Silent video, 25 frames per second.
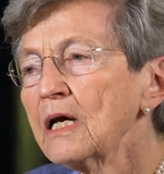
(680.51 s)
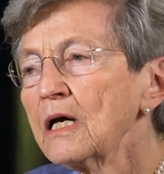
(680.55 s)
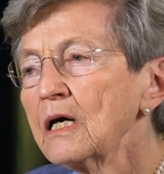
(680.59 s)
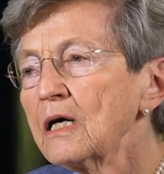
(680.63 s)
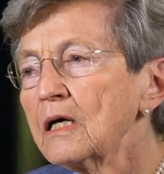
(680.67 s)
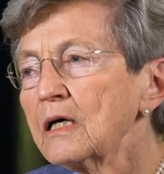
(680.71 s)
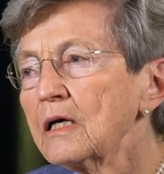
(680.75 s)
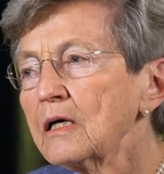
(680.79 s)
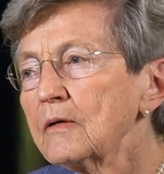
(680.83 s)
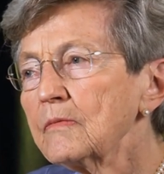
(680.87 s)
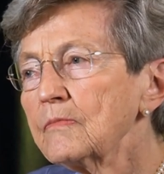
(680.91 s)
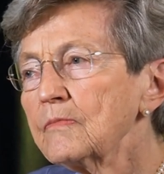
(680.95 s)

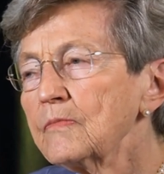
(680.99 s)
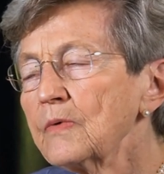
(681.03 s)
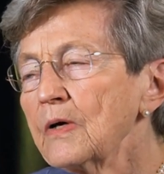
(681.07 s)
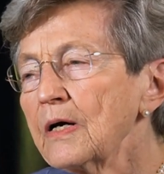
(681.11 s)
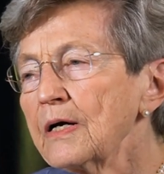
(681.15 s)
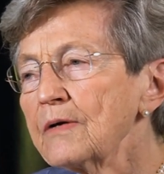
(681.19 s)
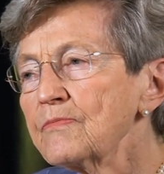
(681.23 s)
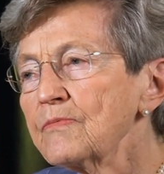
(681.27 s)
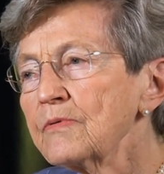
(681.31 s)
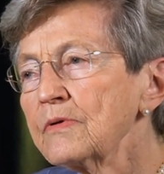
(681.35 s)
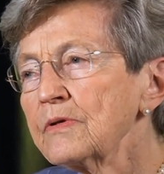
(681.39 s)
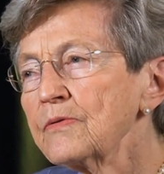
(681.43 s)
um,
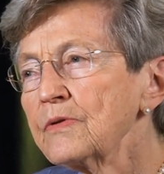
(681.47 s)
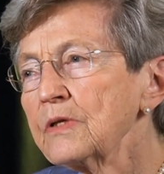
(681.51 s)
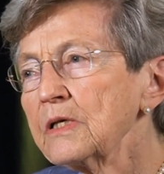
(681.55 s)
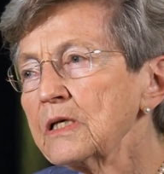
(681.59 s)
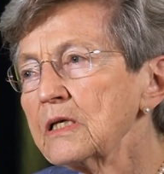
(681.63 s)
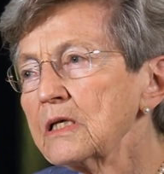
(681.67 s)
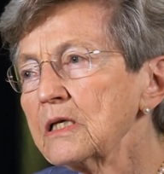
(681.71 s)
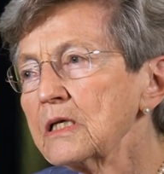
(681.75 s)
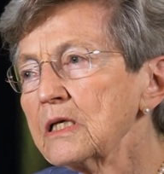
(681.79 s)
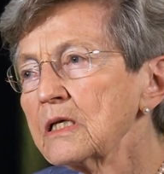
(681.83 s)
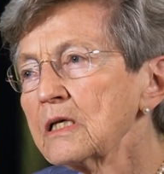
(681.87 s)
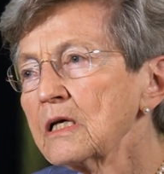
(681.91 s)
I,
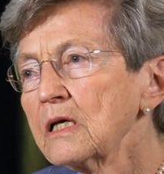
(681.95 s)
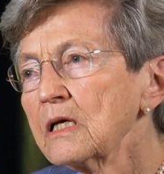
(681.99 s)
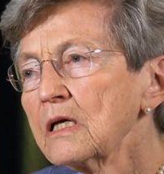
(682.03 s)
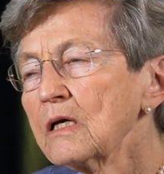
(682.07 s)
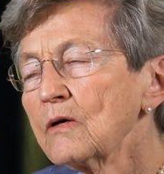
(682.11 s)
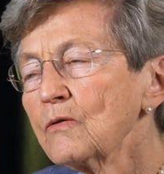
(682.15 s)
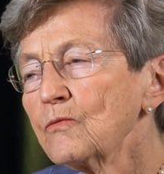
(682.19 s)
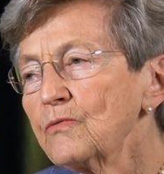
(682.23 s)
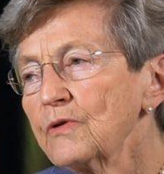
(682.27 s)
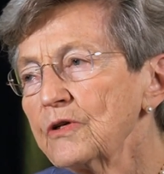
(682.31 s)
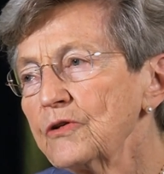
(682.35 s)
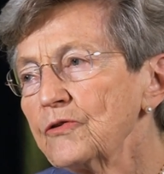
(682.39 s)
the
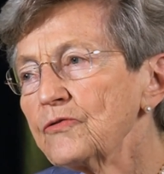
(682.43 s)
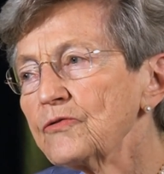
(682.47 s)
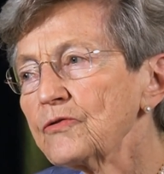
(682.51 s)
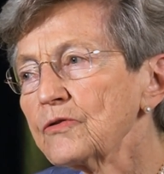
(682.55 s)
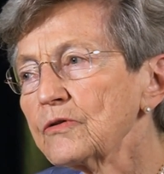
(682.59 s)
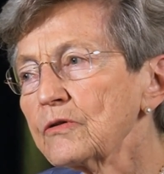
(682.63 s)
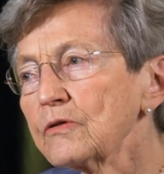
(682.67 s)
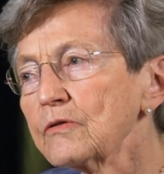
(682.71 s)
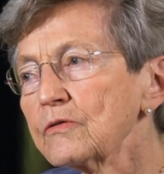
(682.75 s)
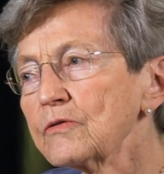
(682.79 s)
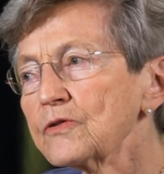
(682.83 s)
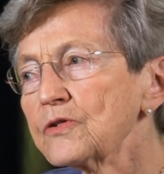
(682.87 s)

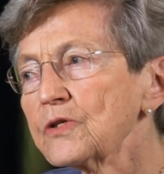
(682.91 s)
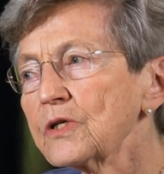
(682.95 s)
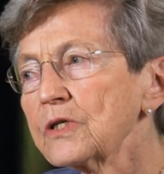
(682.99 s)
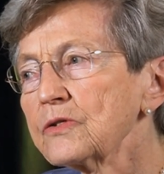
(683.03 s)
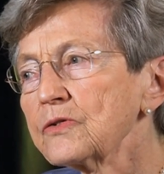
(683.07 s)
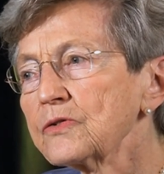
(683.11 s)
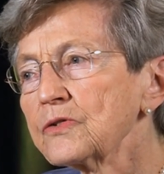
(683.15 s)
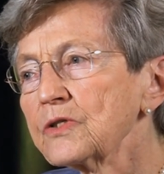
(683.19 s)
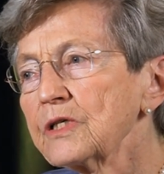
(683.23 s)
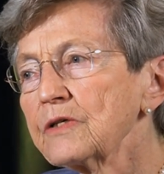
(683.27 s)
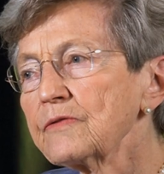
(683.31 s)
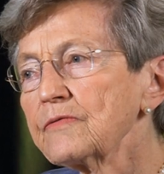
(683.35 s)
research
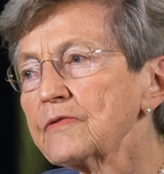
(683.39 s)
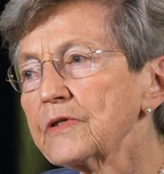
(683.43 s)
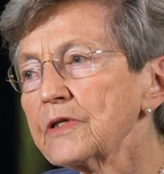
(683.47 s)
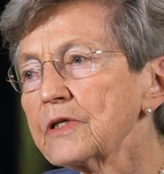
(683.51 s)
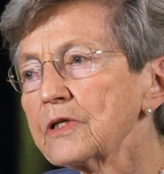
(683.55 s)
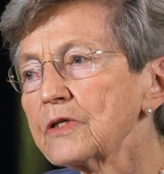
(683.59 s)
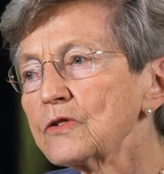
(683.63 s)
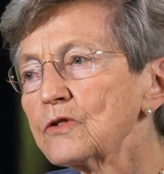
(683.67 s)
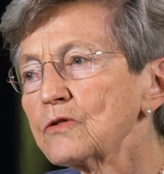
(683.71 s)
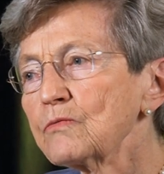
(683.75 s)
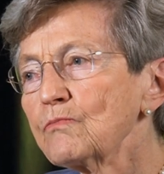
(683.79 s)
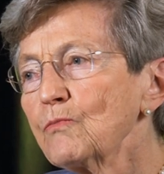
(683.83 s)
has given
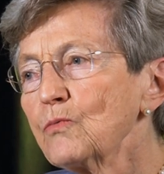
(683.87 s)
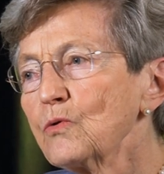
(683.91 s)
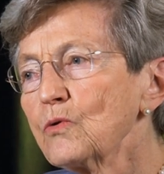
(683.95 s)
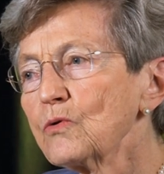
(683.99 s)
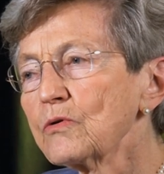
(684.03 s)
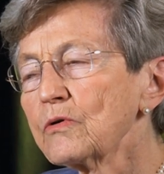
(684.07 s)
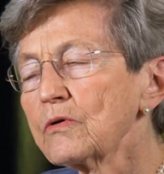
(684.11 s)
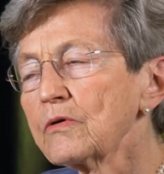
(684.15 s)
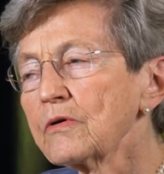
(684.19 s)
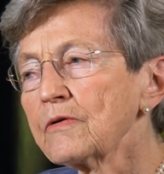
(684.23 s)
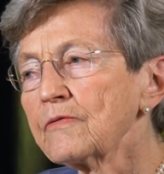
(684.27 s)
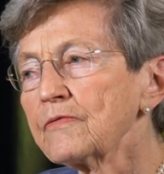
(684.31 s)
us
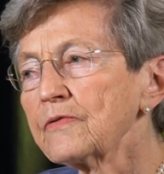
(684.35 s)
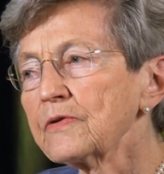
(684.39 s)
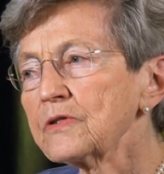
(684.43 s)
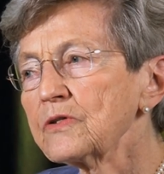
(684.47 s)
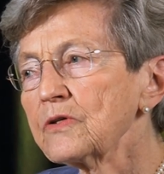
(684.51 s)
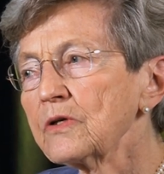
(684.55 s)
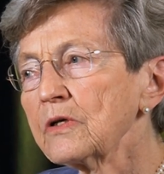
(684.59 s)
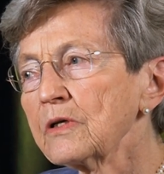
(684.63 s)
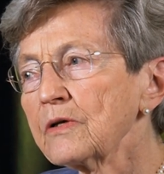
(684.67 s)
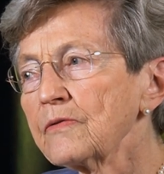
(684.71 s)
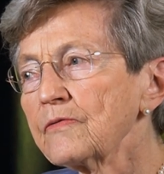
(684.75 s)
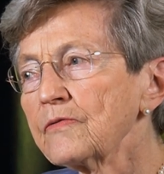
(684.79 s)
more of
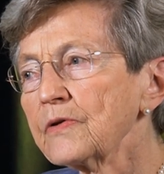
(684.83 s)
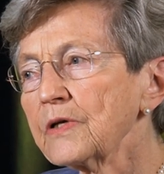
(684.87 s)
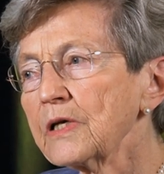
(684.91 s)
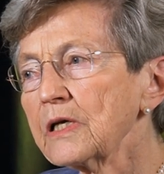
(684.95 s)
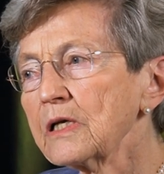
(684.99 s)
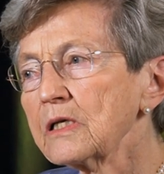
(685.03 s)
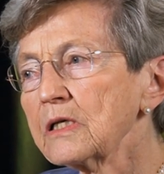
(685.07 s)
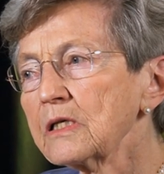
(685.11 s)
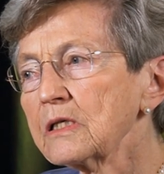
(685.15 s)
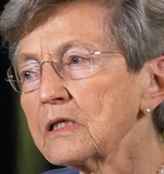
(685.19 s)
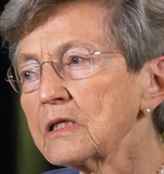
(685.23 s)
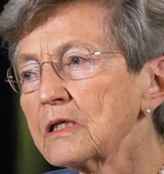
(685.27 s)
a, of
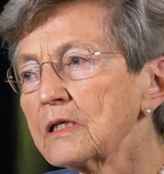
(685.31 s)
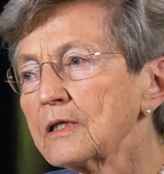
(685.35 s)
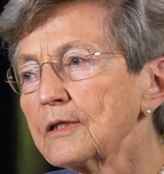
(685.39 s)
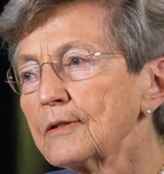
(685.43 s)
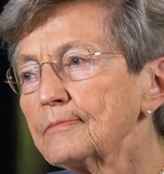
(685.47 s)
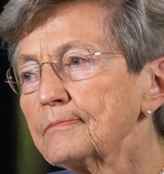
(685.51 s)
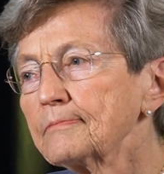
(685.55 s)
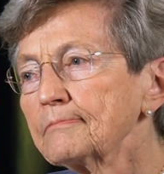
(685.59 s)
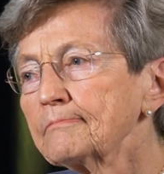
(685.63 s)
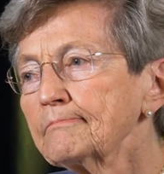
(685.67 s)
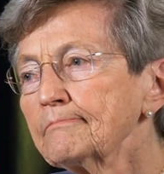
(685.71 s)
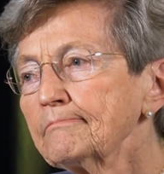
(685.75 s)
a
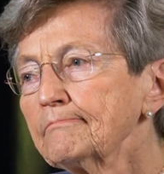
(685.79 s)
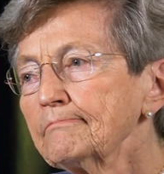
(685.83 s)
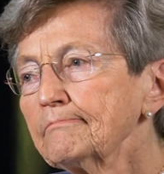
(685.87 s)
um,